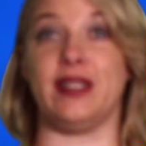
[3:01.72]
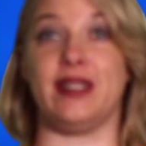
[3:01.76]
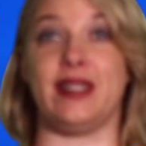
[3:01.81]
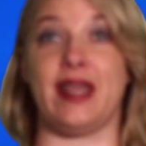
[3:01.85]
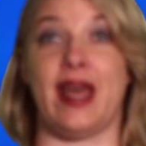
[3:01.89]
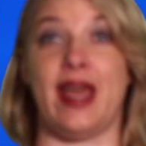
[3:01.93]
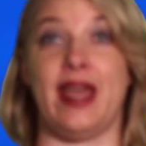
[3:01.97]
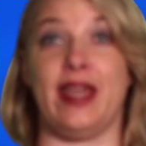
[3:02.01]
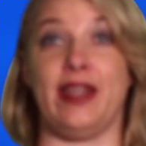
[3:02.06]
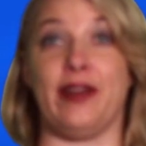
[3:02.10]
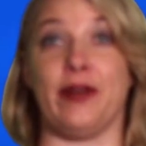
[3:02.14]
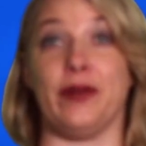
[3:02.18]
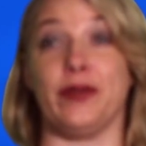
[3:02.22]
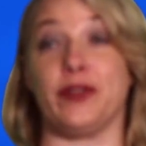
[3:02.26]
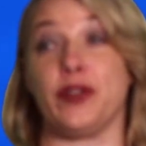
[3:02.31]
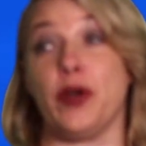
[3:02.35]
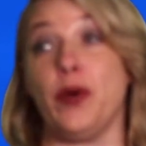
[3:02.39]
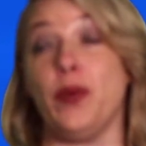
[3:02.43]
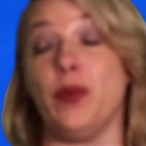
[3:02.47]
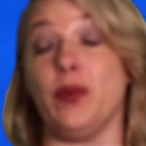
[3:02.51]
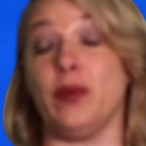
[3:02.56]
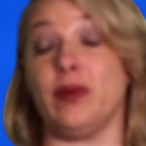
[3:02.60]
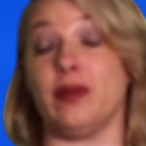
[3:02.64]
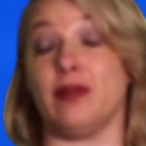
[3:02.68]
say,
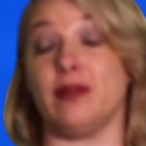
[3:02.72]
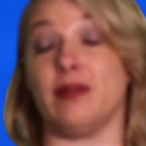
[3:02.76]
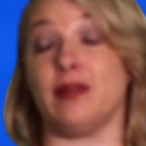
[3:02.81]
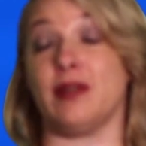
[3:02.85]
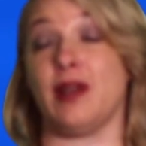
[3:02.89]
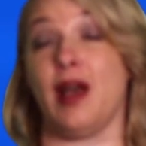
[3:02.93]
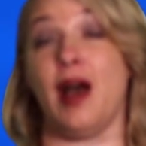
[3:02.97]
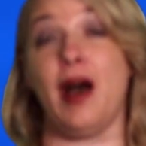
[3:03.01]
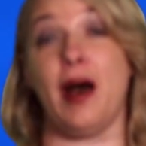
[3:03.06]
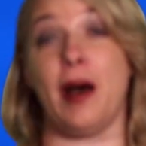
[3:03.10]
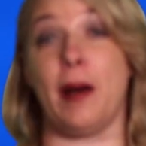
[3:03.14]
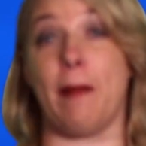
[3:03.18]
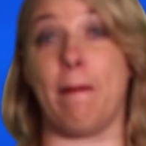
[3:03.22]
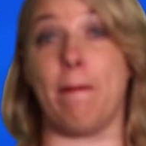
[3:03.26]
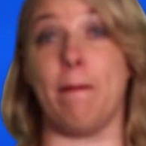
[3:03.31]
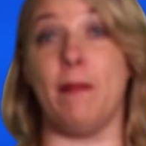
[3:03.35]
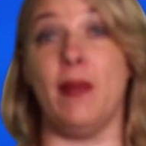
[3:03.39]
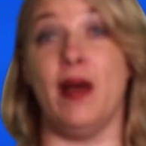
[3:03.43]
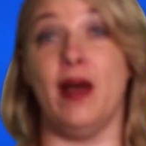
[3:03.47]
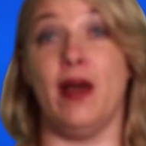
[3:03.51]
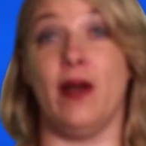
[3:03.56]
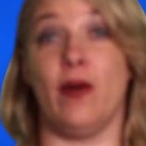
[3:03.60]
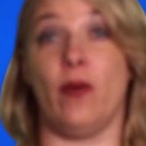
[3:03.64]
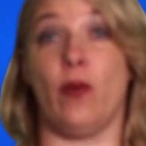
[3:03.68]
don't come
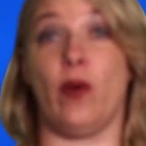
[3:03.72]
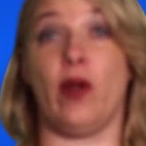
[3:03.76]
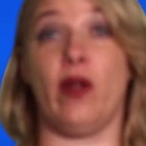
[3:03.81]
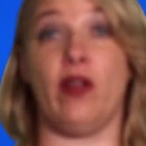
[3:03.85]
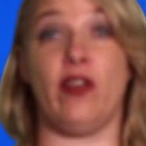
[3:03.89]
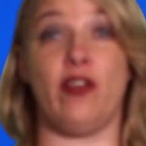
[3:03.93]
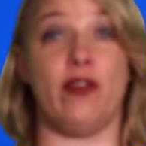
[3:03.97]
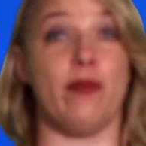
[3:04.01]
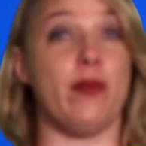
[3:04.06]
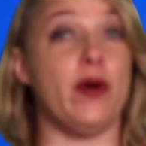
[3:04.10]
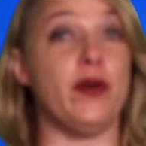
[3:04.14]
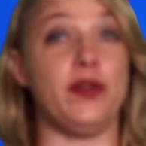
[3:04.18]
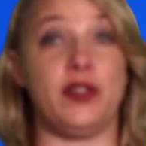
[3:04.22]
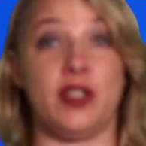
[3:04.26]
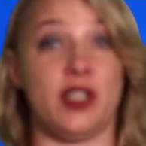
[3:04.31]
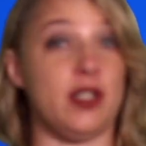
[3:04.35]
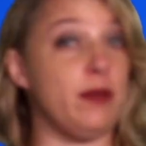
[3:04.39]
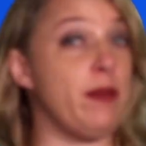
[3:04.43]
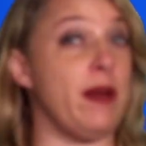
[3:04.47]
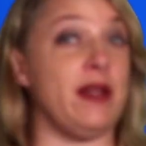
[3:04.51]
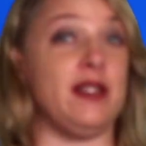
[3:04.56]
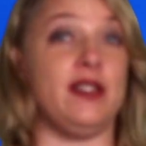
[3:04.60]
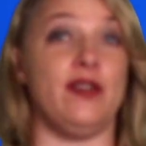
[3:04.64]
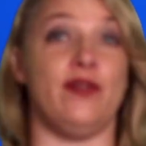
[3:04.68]
wearing your most
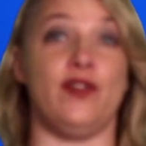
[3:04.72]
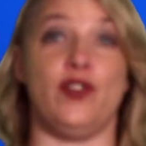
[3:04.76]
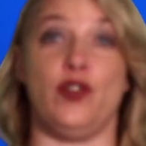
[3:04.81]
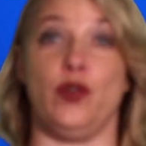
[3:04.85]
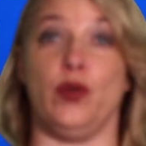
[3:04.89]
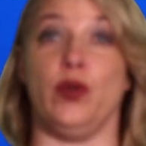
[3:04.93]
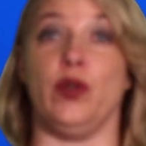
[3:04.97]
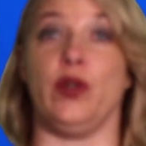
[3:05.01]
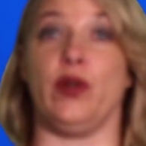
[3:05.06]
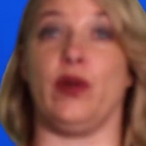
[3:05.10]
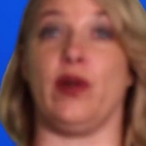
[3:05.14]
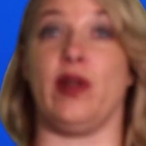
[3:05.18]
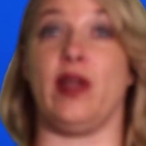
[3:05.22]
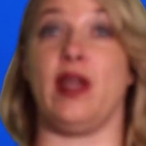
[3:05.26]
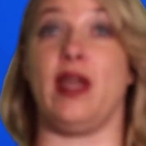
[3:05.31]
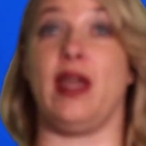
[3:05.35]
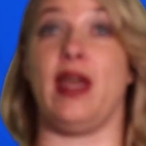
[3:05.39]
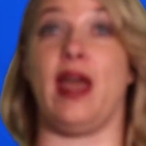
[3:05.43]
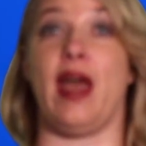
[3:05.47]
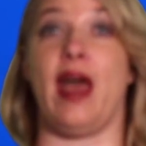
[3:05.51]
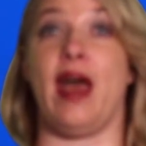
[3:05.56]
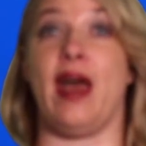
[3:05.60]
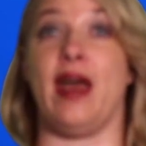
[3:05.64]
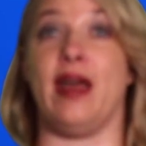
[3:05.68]
expensive
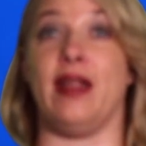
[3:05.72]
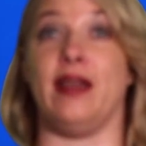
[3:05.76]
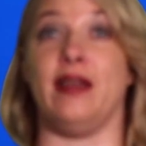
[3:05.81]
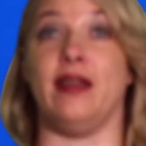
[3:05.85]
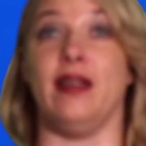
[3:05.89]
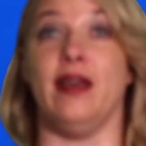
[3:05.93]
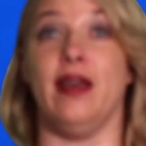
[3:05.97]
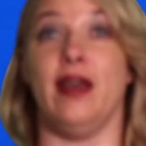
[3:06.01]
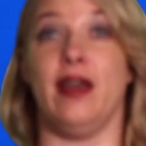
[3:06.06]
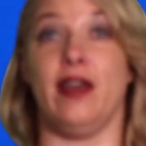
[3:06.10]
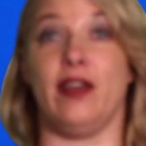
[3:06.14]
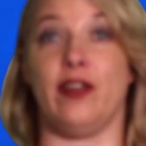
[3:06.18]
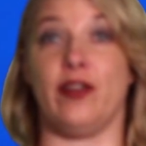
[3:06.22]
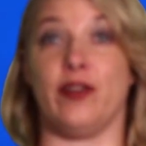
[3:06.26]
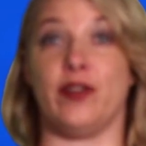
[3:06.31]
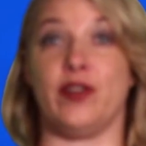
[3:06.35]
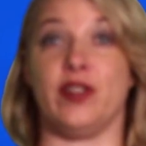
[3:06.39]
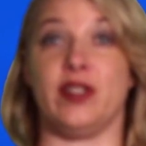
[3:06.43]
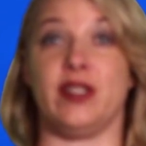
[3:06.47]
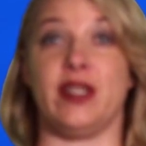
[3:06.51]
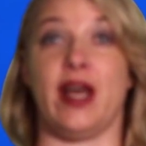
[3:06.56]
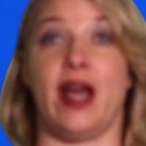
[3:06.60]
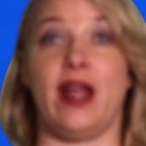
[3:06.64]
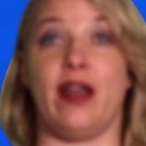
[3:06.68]
jewelry and your
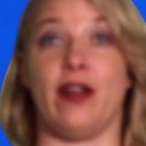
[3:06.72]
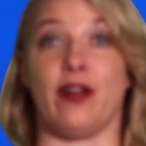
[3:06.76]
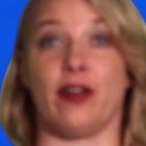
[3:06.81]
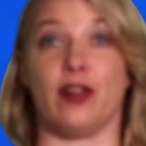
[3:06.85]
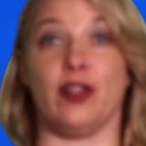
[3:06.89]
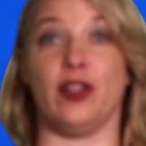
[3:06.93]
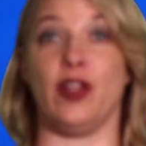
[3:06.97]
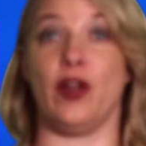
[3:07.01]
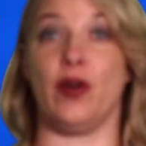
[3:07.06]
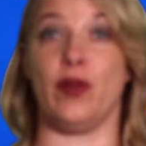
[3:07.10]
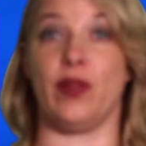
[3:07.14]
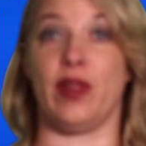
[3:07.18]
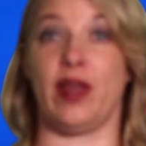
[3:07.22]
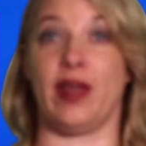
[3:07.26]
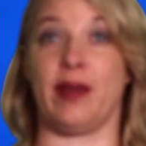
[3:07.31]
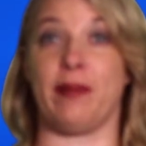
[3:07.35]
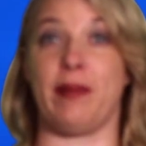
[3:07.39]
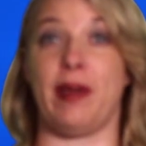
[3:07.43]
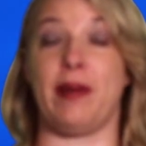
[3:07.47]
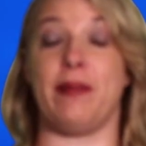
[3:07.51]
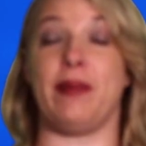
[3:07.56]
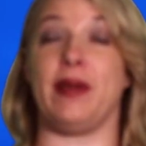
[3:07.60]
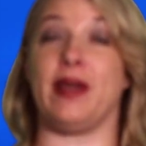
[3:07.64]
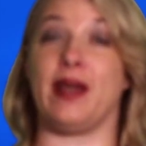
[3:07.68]
designer clothing.
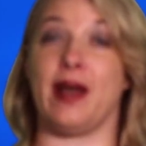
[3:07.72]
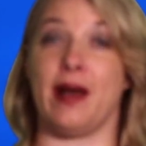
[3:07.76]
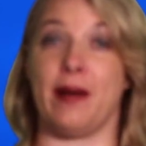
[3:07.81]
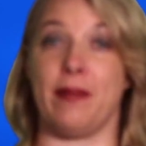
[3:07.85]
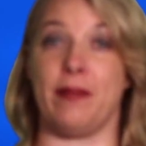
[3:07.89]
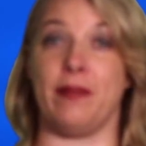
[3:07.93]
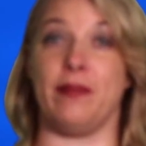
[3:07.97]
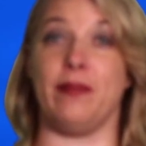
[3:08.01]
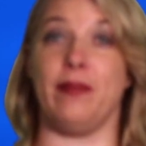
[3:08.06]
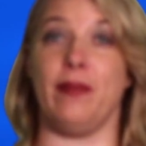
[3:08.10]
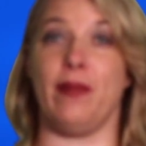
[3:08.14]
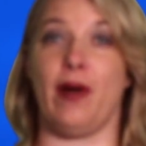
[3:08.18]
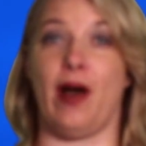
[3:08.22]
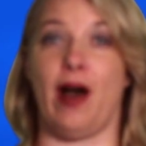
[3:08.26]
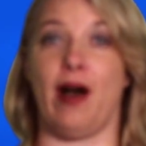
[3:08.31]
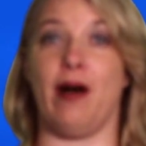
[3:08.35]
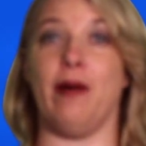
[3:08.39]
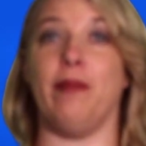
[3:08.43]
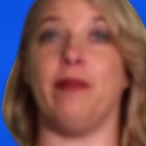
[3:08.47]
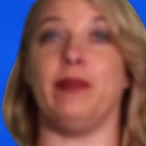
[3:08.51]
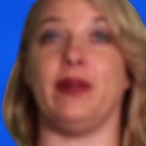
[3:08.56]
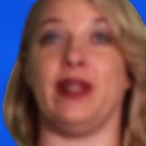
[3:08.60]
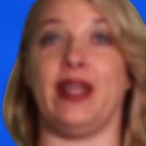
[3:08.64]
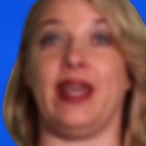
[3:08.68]
Maybe come
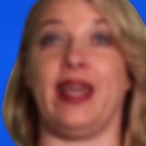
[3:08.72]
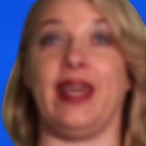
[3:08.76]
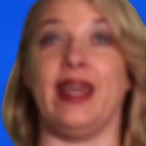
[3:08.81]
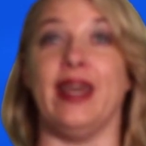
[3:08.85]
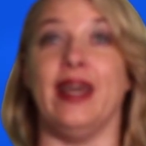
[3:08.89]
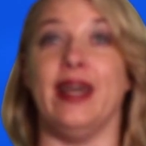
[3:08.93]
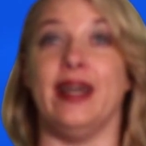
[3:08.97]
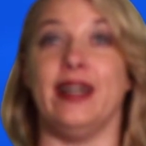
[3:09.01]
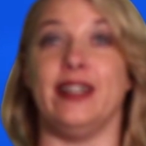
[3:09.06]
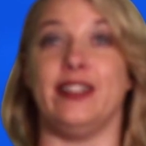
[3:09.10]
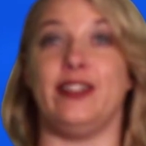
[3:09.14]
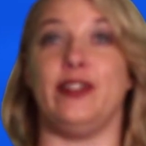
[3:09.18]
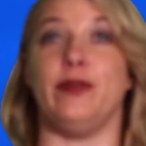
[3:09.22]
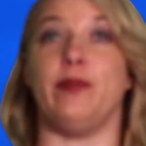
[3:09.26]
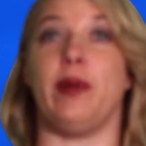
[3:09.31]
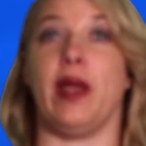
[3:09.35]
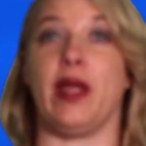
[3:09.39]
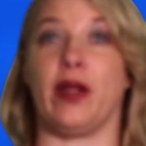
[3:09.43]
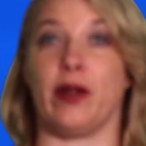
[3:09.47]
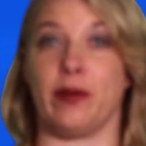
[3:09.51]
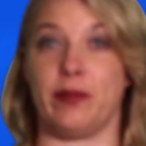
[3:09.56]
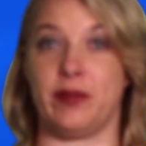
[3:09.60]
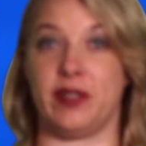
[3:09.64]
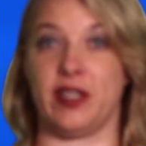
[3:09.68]
humbly to
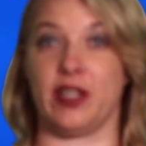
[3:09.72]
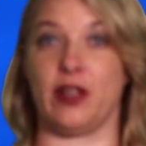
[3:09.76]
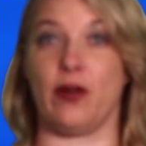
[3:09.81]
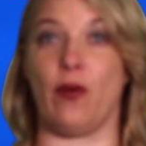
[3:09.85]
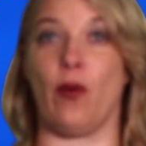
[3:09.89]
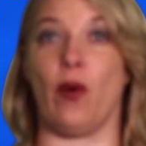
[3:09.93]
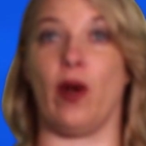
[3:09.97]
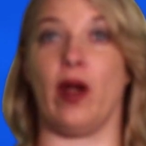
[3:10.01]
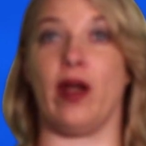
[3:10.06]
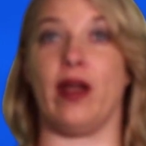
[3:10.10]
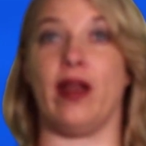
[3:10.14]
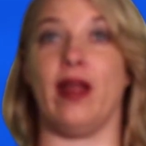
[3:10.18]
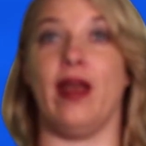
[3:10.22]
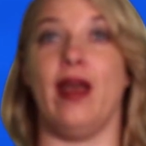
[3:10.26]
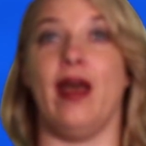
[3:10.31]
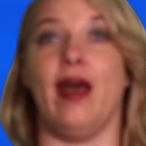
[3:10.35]
bankruptcy court.